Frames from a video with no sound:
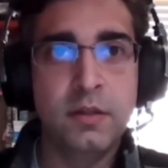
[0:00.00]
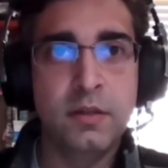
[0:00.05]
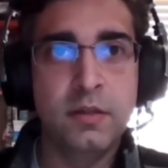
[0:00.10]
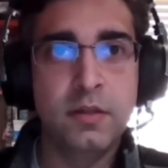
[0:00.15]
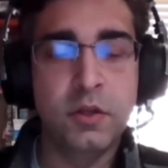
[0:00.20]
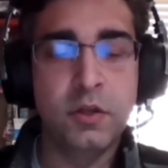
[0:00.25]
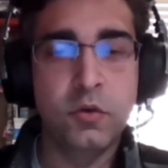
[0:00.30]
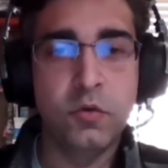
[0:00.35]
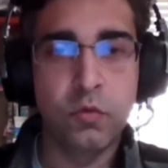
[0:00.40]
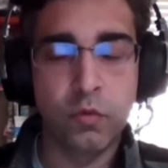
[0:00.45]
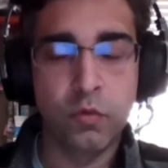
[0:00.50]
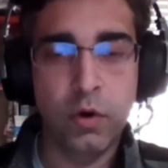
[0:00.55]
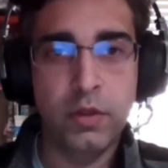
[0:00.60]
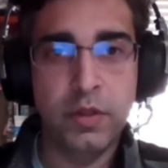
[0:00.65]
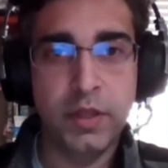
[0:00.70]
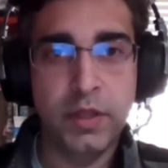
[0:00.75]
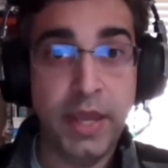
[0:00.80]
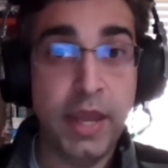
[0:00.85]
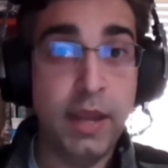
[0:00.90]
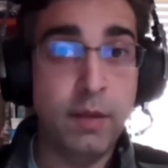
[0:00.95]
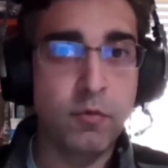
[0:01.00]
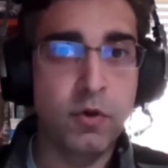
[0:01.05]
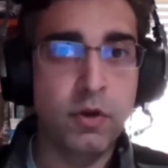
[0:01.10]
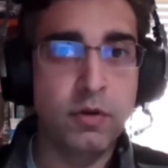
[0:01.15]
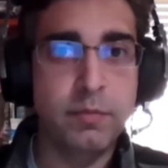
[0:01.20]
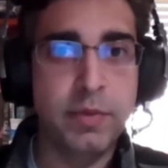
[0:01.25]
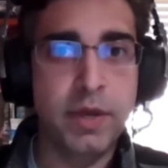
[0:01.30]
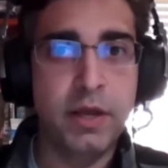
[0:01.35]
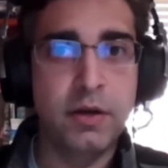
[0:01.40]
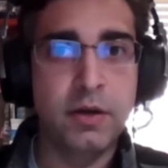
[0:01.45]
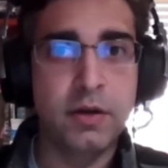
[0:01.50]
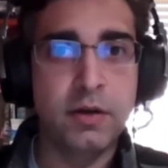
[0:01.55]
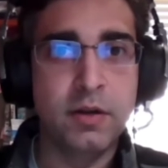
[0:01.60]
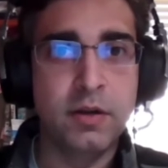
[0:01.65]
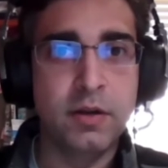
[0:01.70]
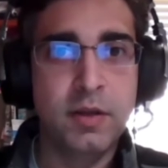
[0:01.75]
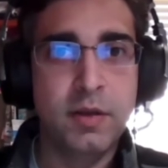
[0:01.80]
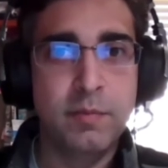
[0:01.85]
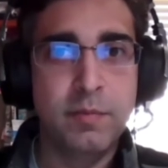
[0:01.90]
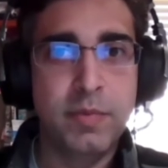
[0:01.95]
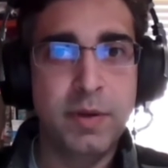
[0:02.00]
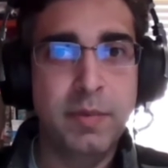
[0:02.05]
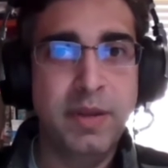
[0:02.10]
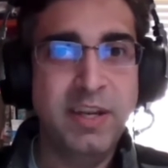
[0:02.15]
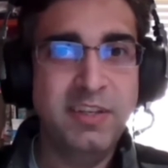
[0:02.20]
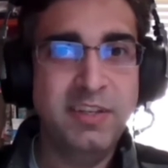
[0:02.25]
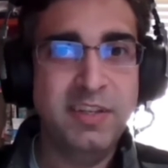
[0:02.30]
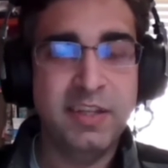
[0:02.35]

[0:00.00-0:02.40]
the game run better, but it makes